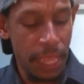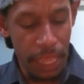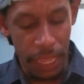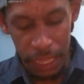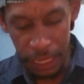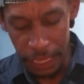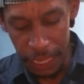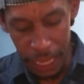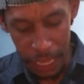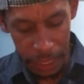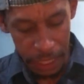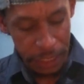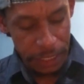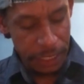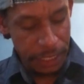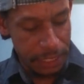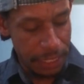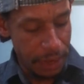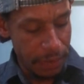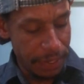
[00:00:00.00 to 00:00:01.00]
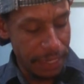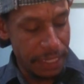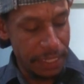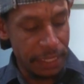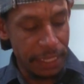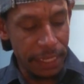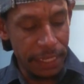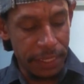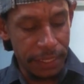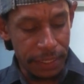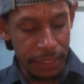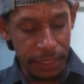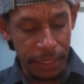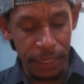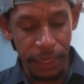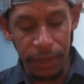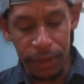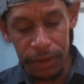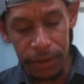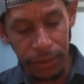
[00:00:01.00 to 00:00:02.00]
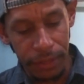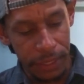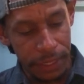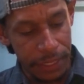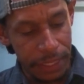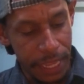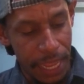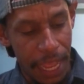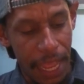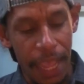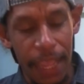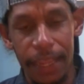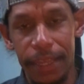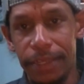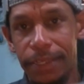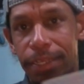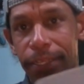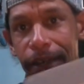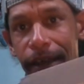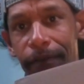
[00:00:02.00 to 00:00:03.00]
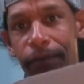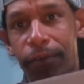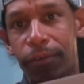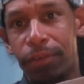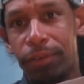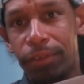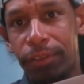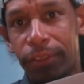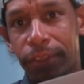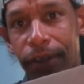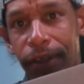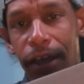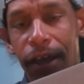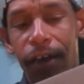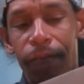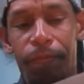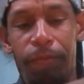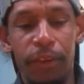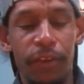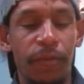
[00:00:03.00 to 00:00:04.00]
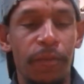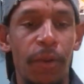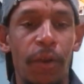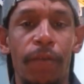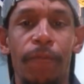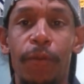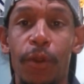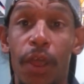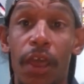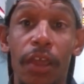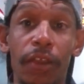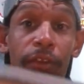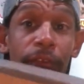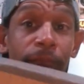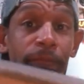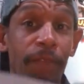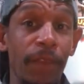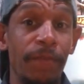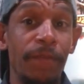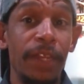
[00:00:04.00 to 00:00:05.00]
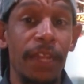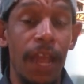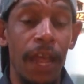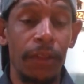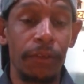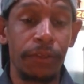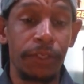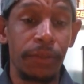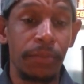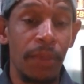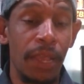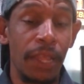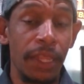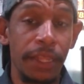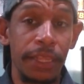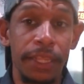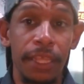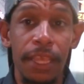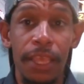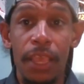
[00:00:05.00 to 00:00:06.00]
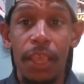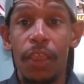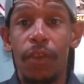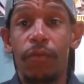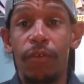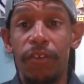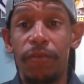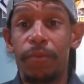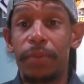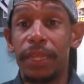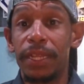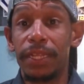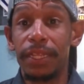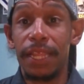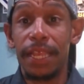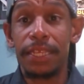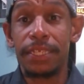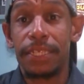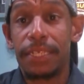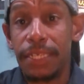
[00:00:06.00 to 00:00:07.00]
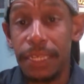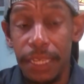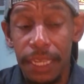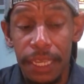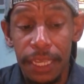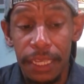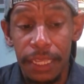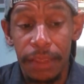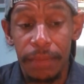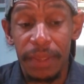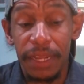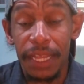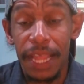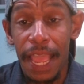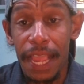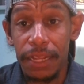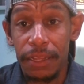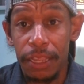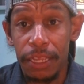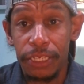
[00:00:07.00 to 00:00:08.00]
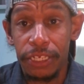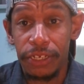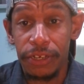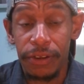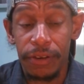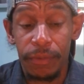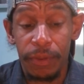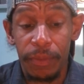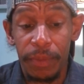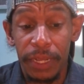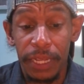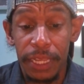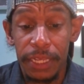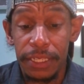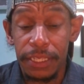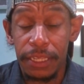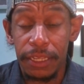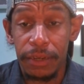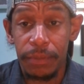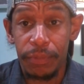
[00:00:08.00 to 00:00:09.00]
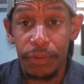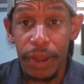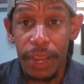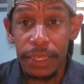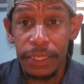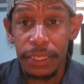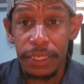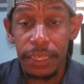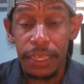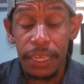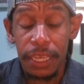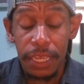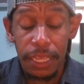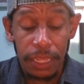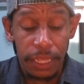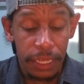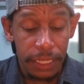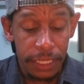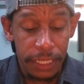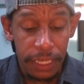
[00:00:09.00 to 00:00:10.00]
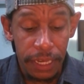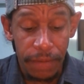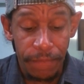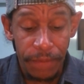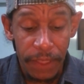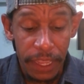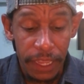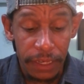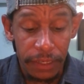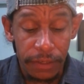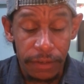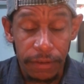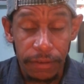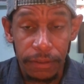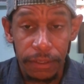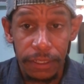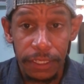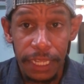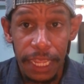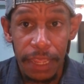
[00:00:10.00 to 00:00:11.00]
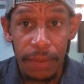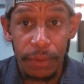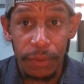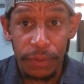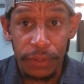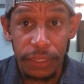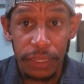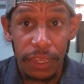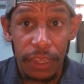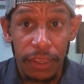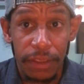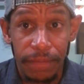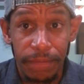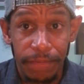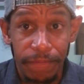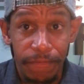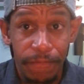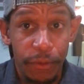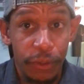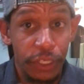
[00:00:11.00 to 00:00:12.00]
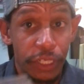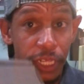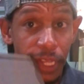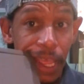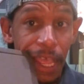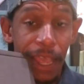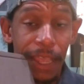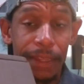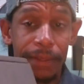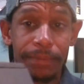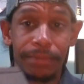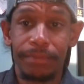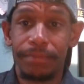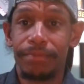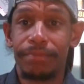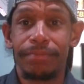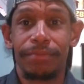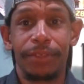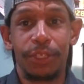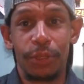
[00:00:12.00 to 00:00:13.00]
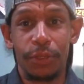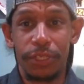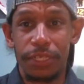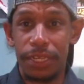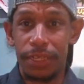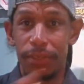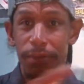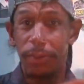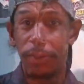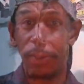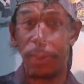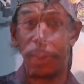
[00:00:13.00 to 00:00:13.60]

Uh, again, this is their elite tier. This is the highest level of Fish Vault for $150 a month. We've been less, uh, they've been lackluster, and we've been less than impressed. Let's see if they can turn the tables uh, for July. So stay tuned.